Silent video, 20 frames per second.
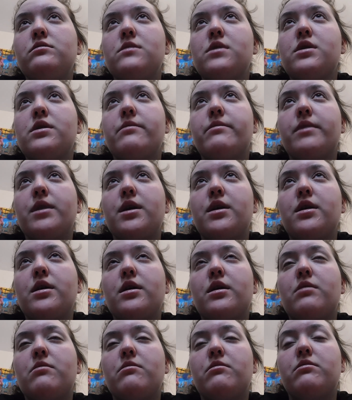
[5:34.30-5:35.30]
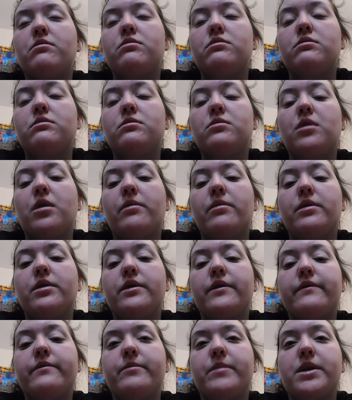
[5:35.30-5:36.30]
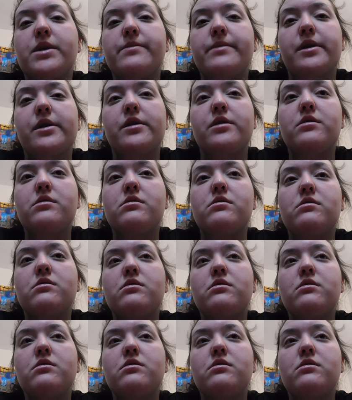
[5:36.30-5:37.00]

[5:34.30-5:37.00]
Something that can probably lift my spirits.